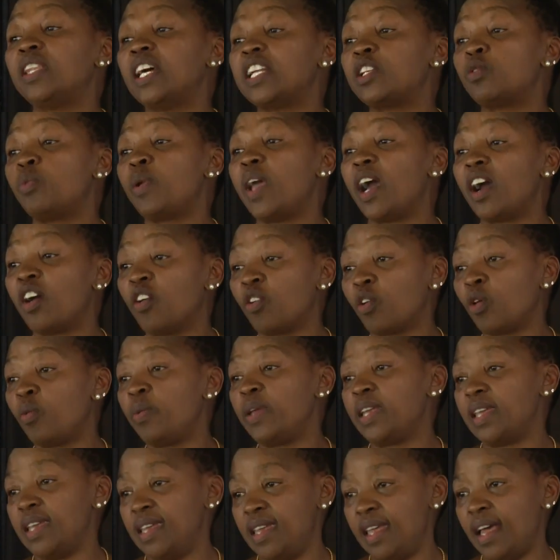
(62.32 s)
that we are
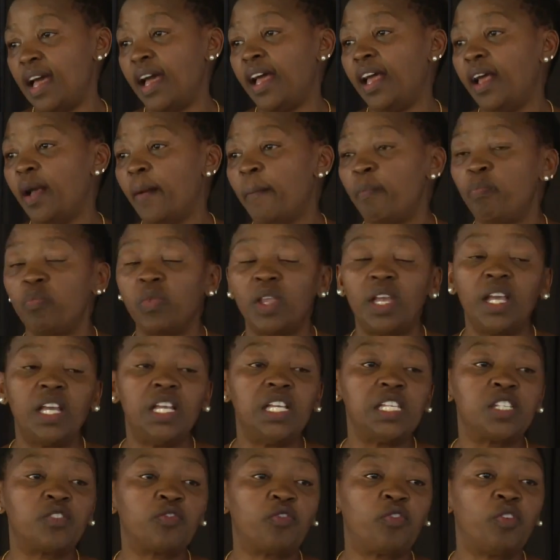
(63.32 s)
growing here
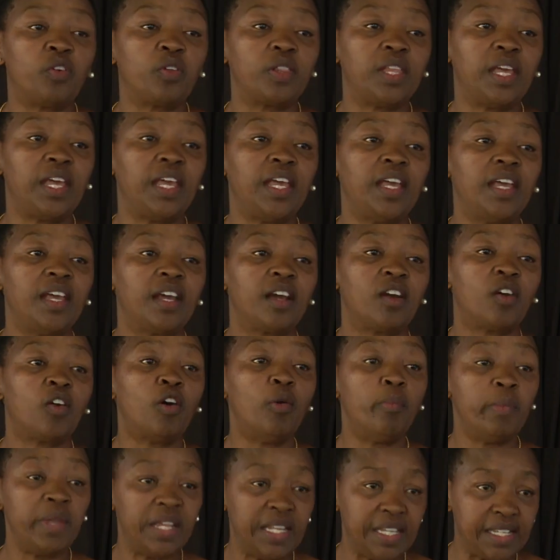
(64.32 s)
is for the
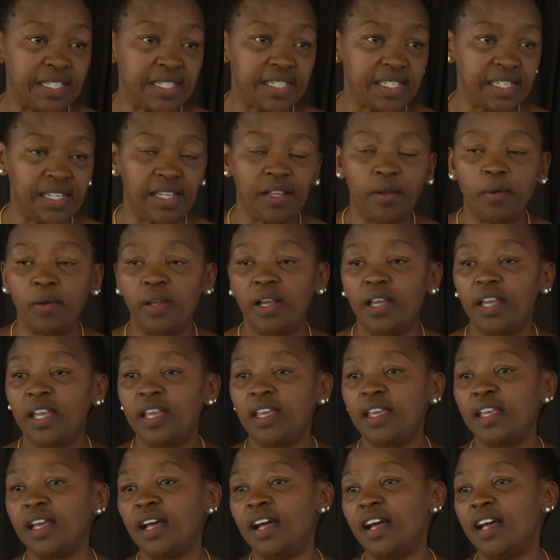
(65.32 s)
community
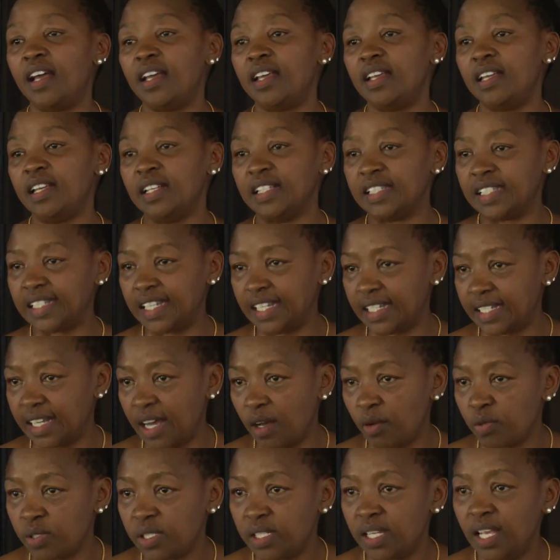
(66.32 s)
here in State
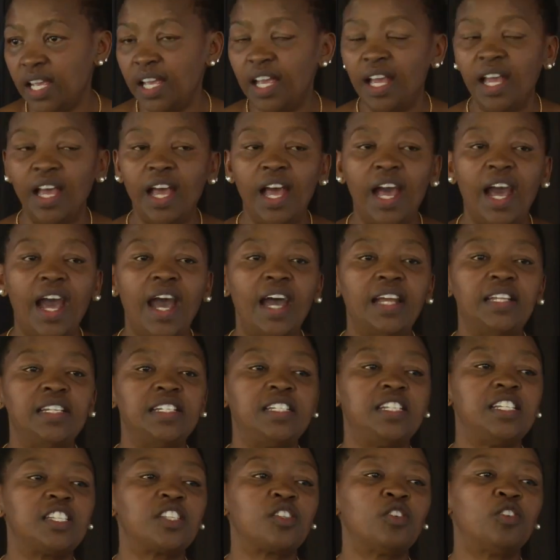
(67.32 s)
House, and
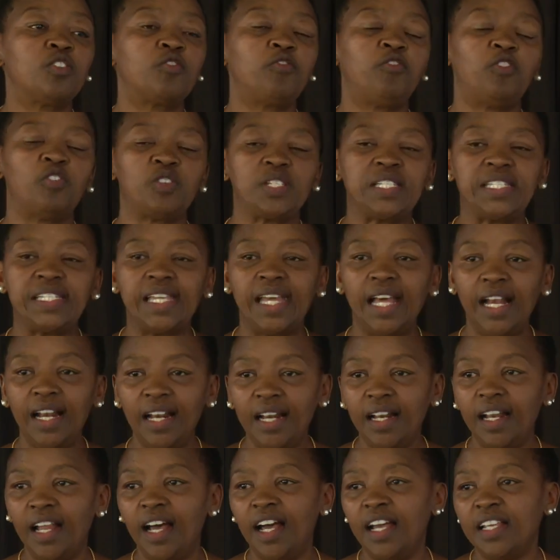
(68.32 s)
it is not for sale.
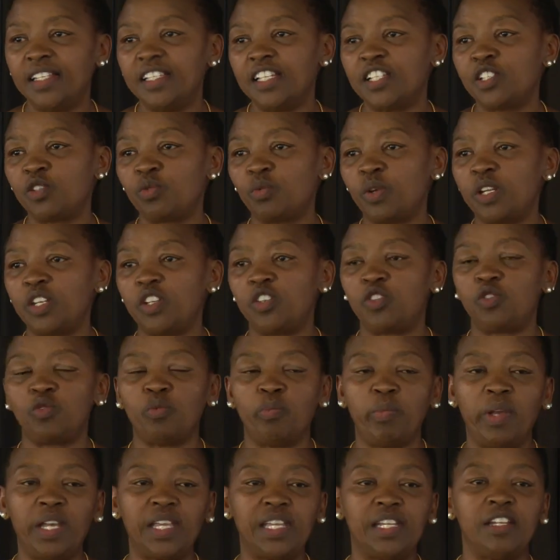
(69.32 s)
I just want to
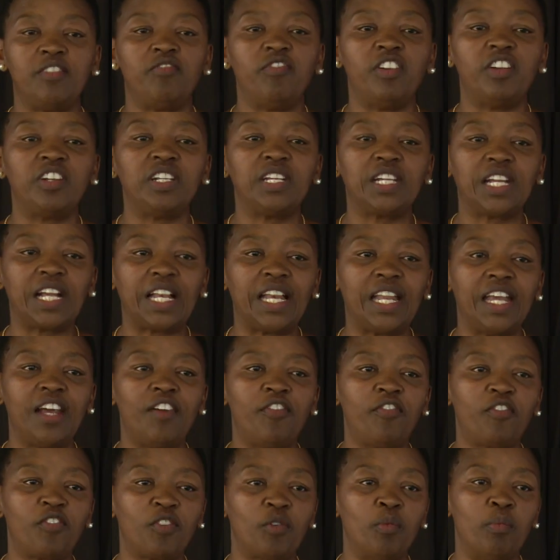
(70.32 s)
make it very clear
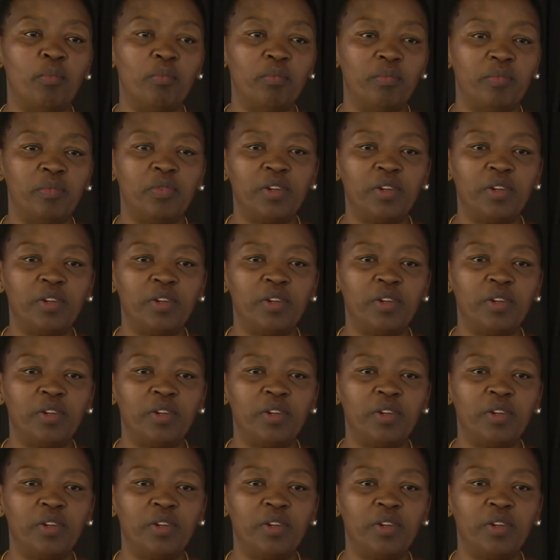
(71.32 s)
from